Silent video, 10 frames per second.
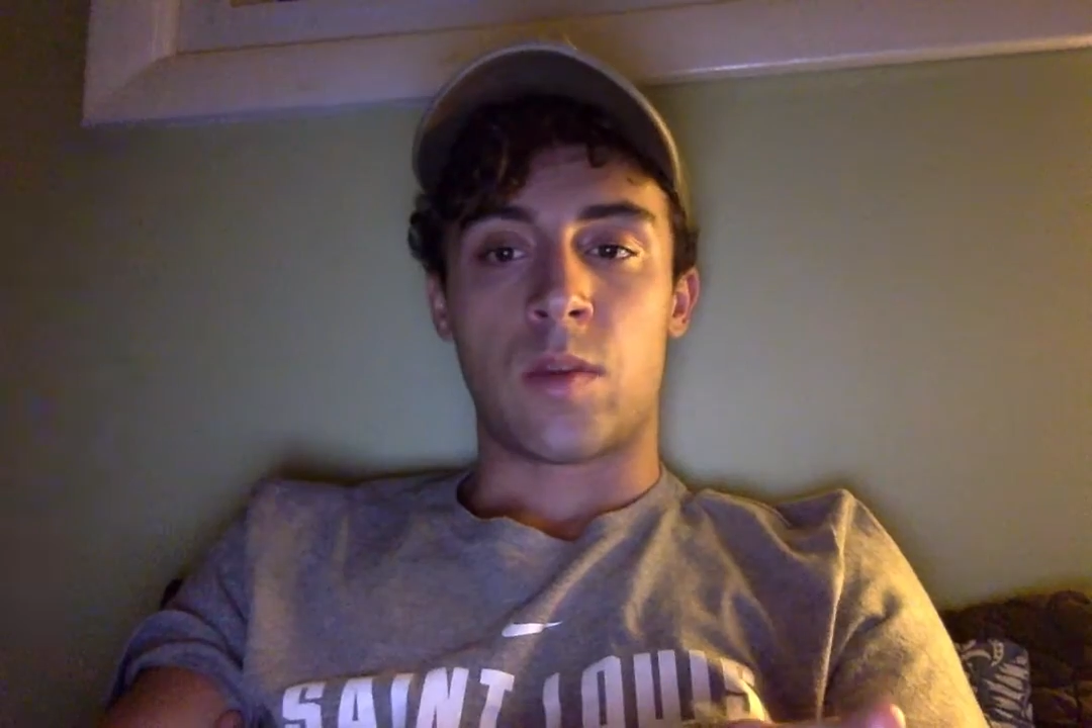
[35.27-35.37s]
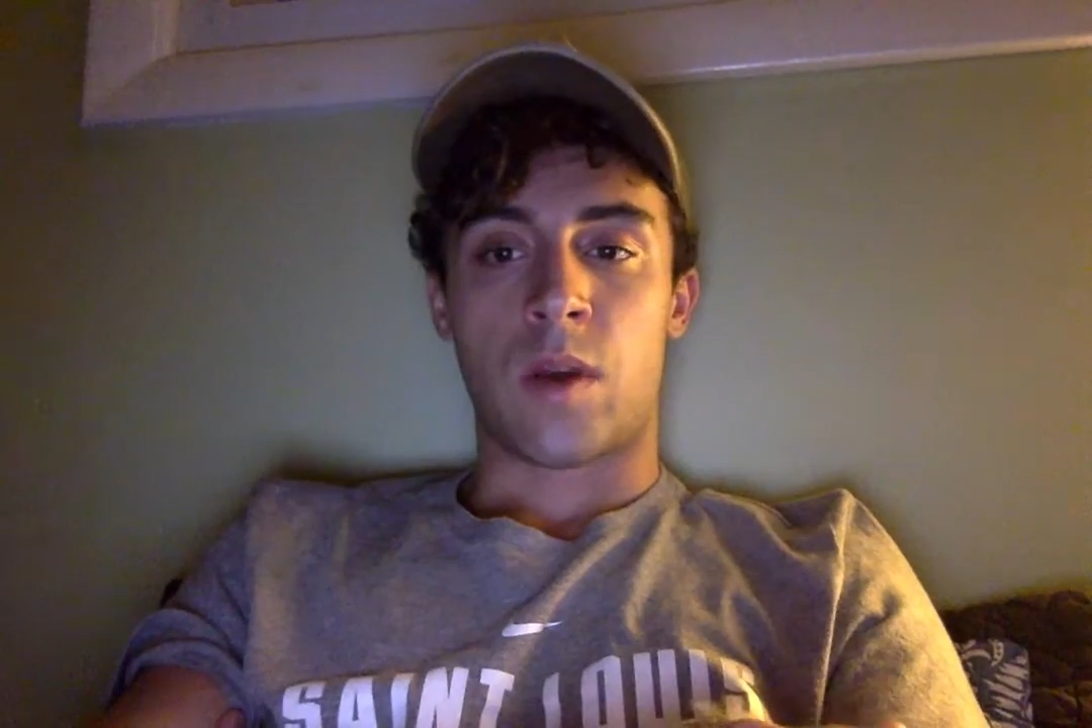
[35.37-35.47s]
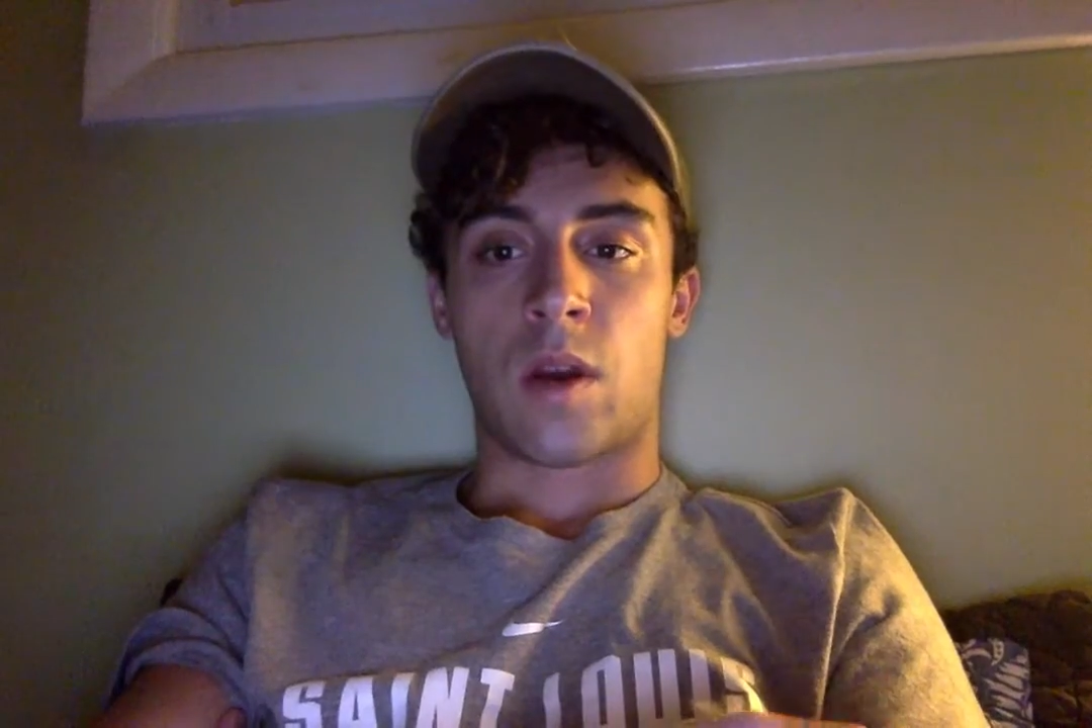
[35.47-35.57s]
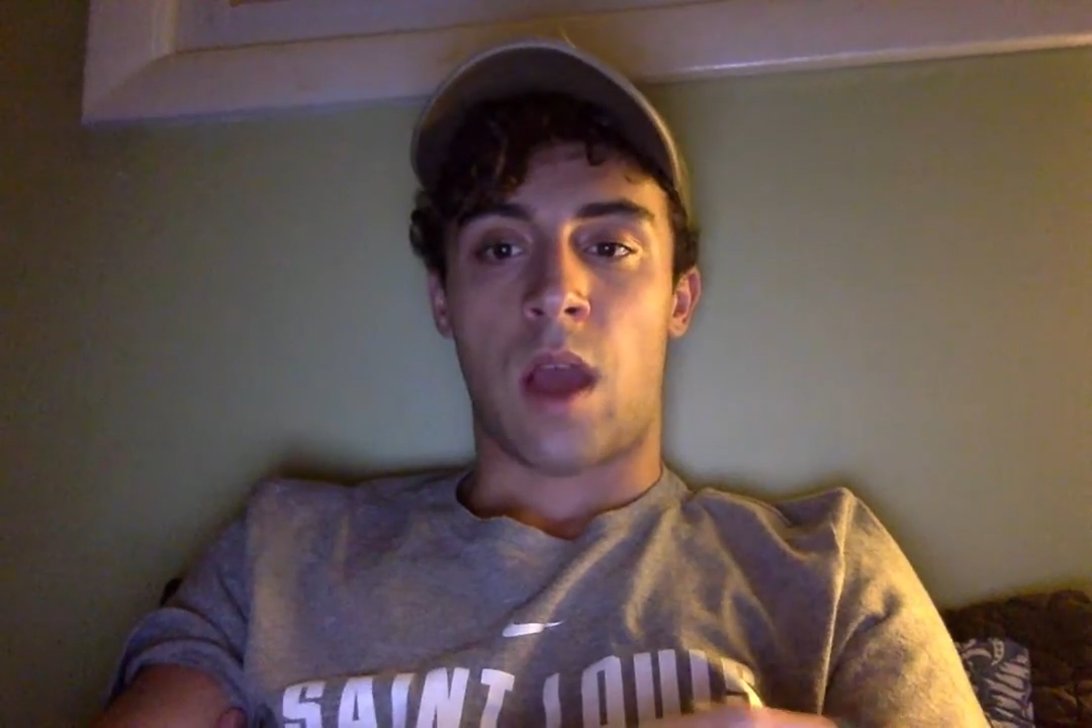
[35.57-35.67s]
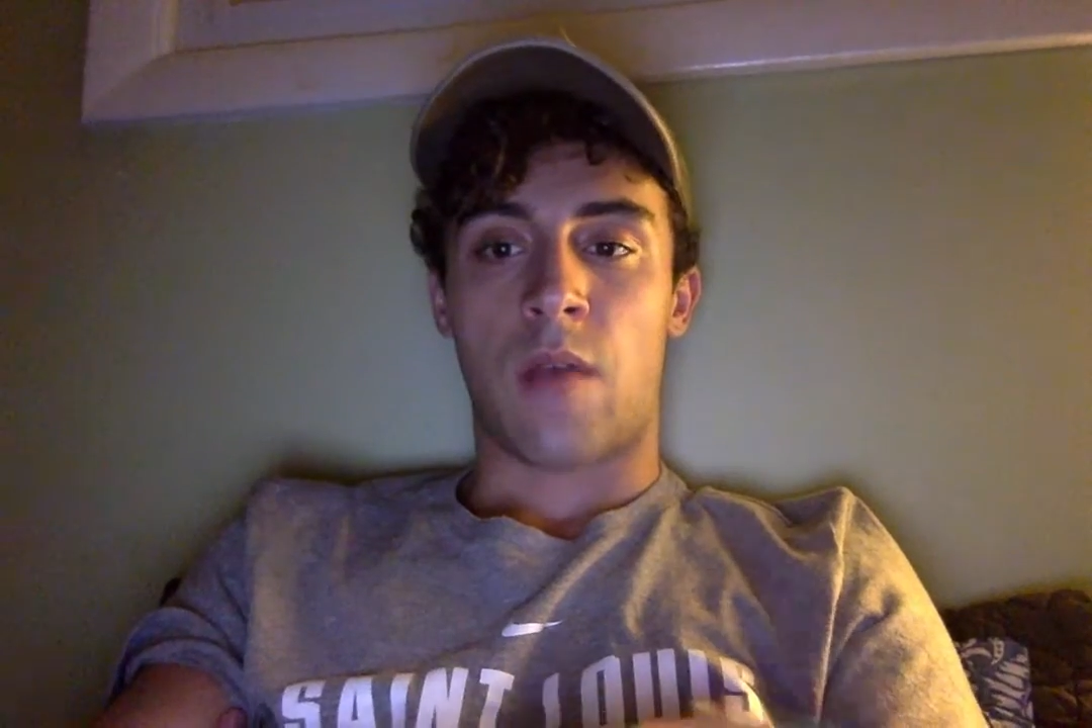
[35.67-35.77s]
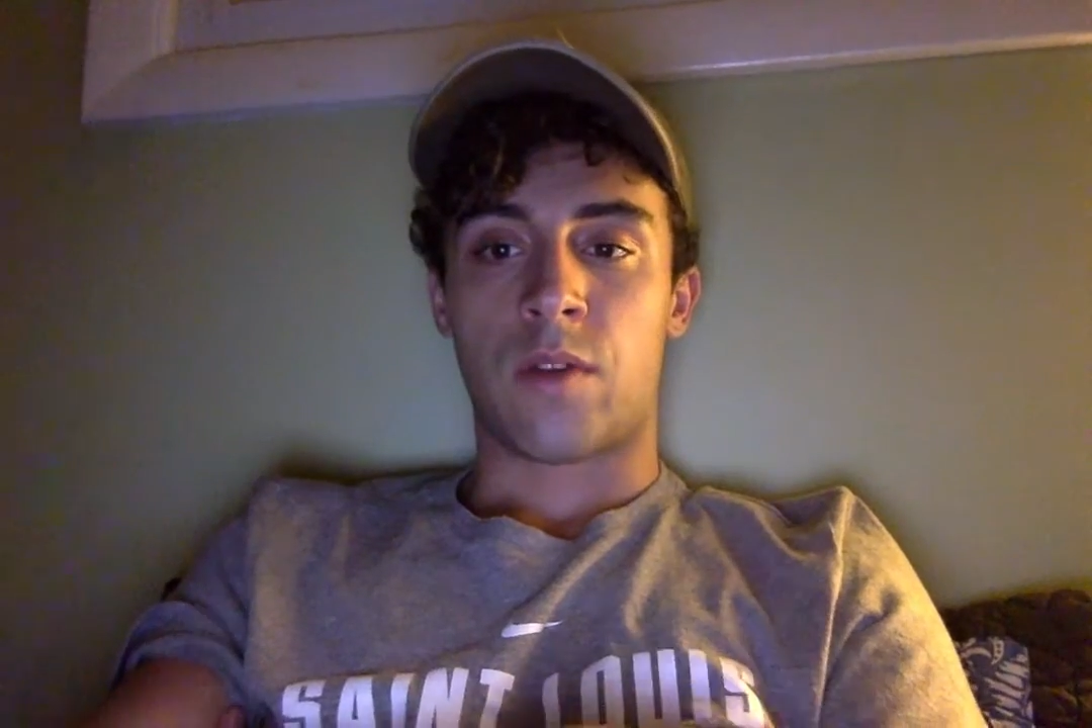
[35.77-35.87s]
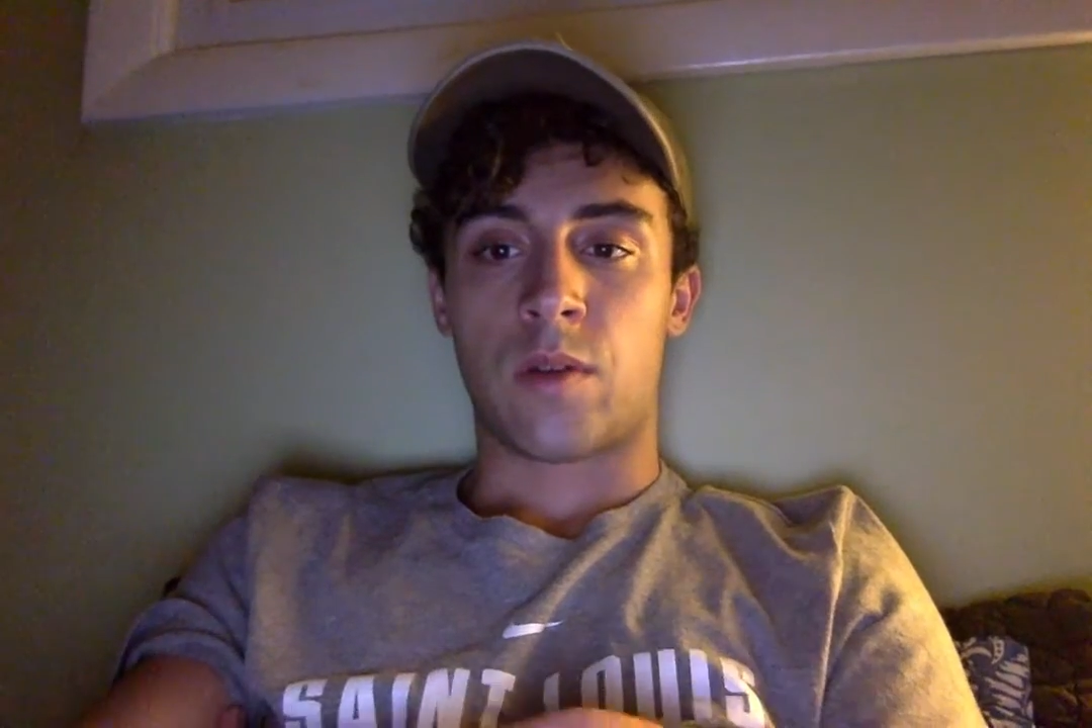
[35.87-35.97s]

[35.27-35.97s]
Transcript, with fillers: about conflict